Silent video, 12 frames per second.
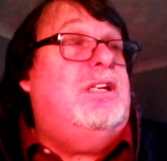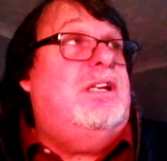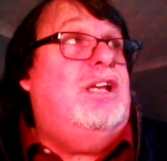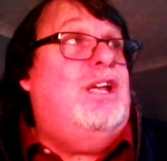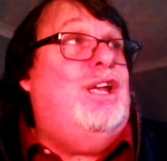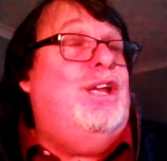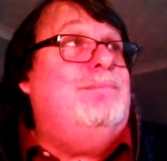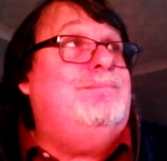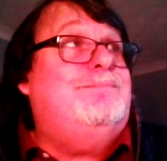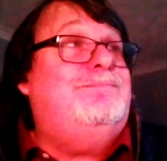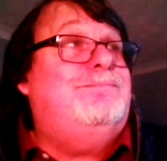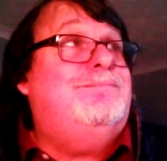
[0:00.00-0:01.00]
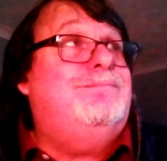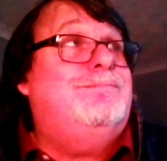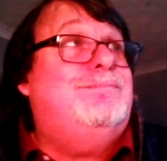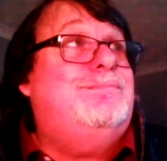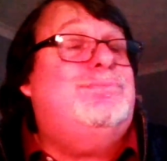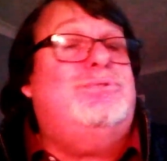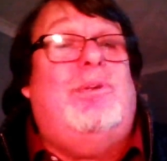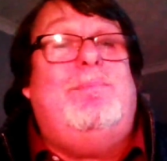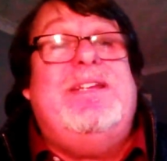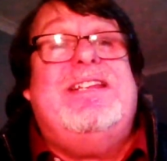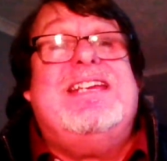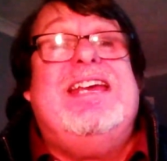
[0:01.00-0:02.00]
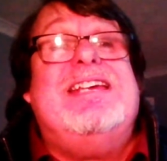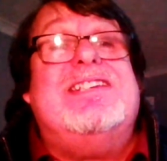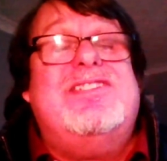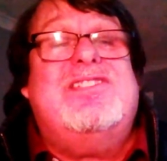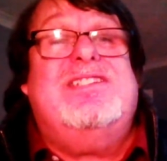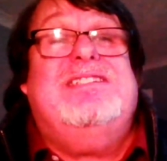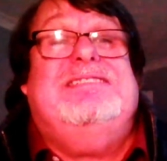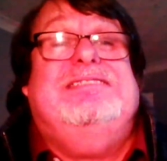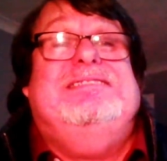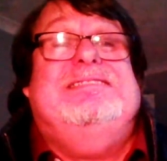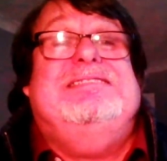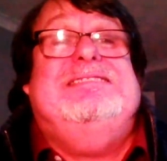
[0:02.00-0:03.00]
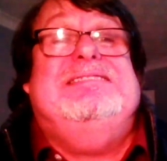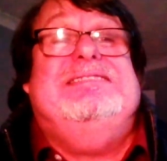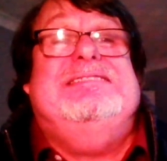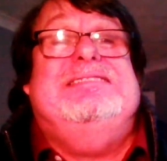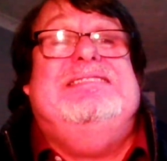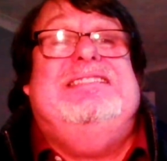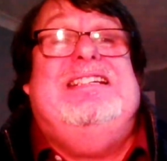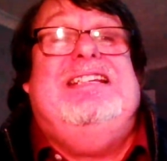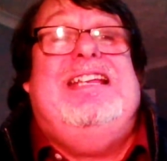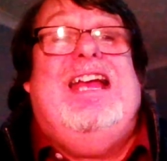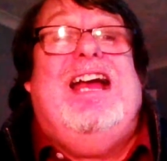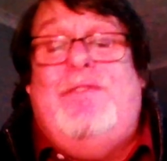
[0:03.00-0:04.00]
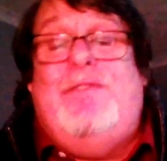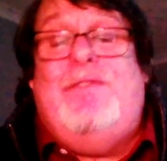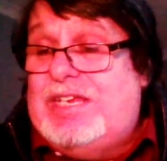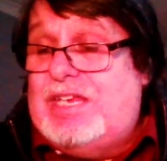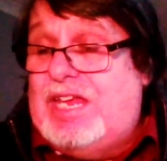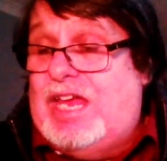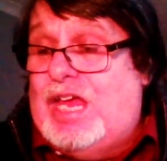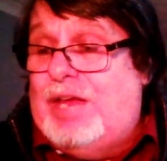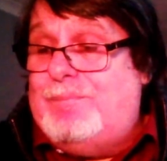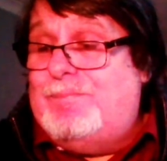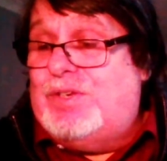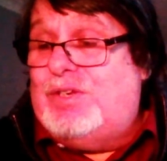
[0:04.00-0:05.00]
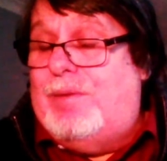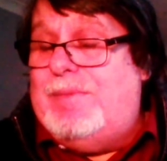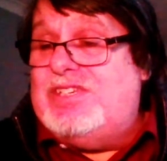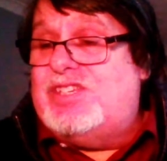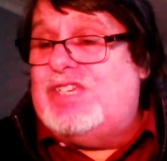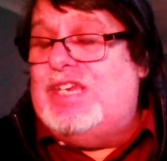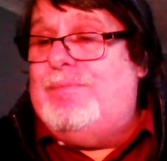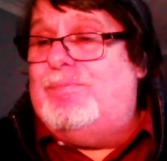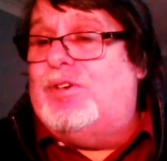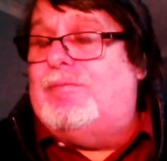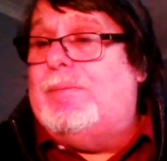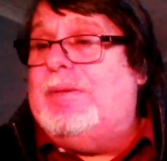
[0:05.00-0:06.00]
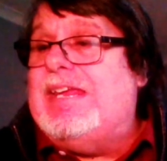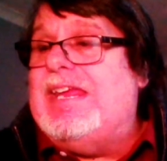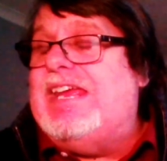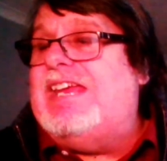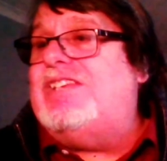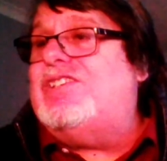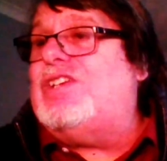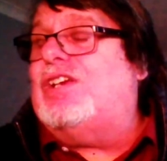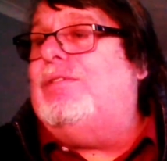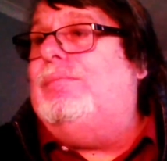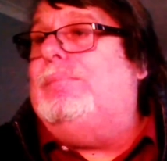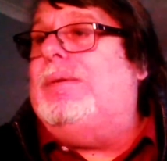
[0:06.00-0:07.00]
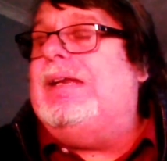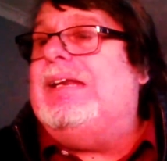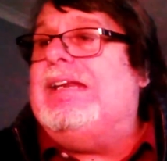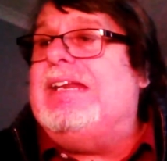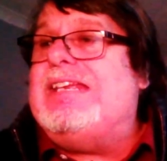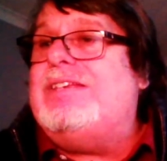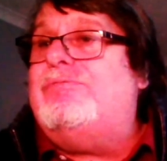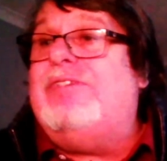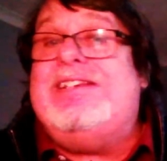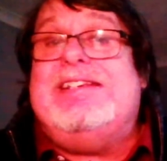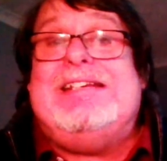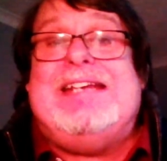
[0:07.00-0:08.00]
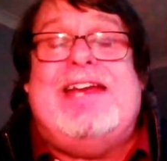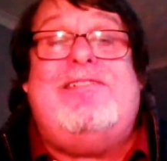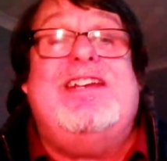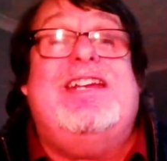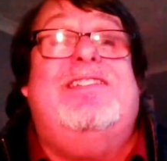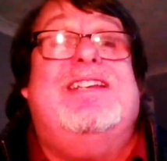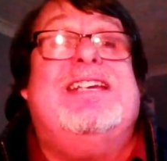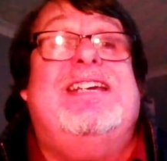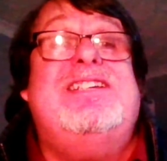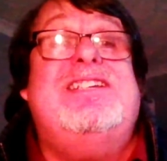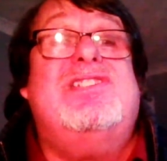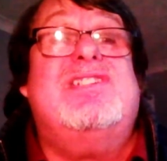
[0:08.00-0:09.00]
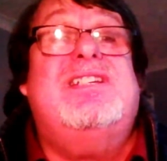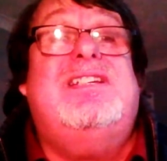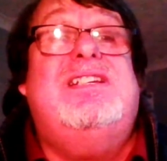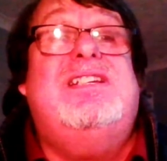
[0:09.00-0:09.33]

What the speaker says: probably the case. I think Kaminsky probably is a complete red herring in the case.